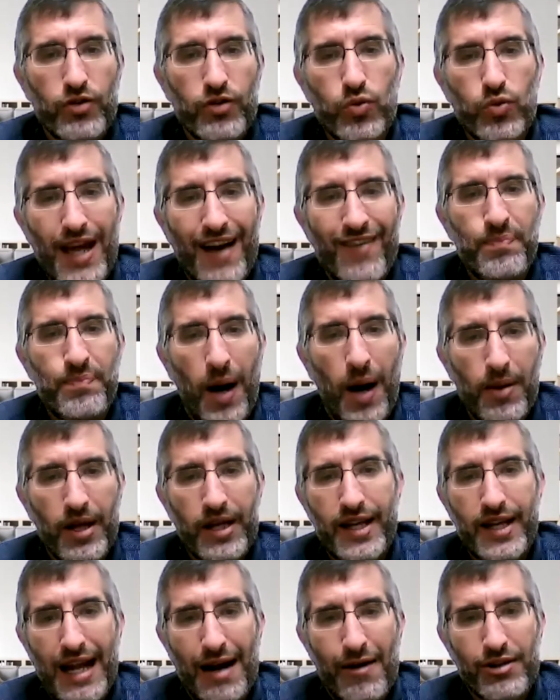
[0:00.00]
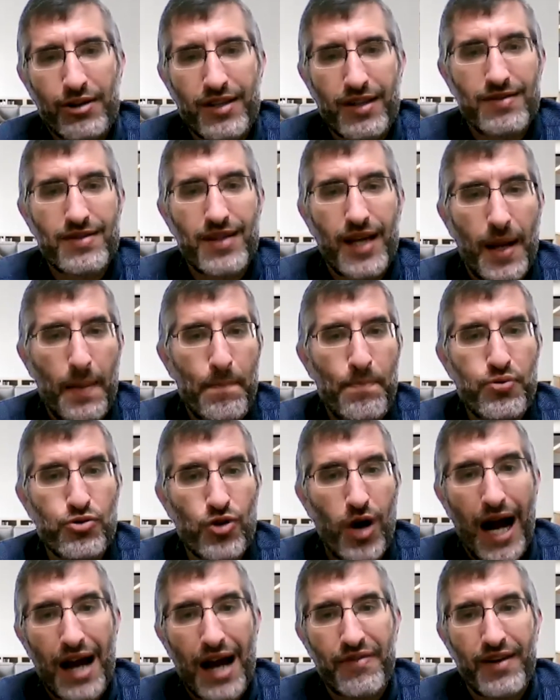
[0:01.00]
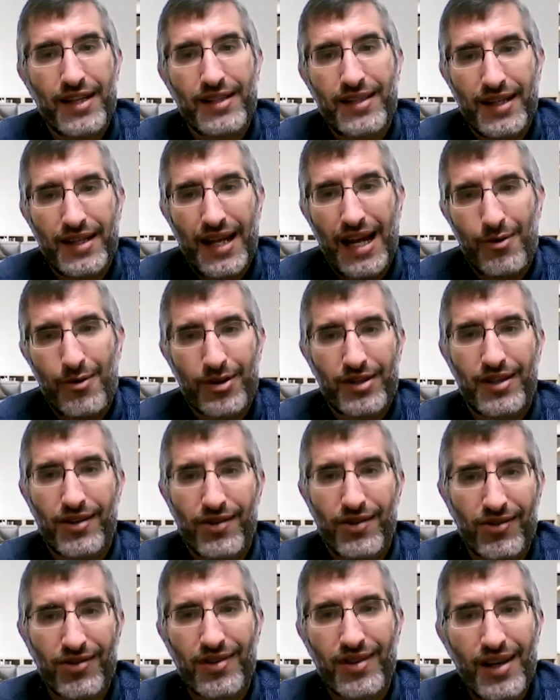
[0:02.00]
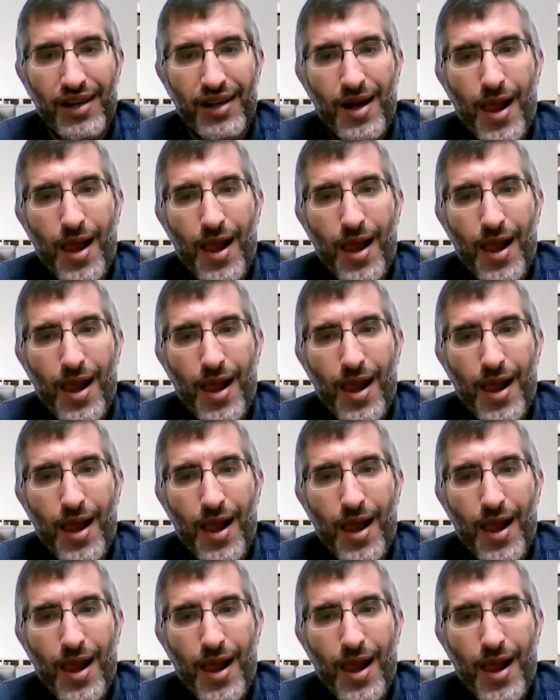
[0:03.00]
we have public inheritance and private inheritance.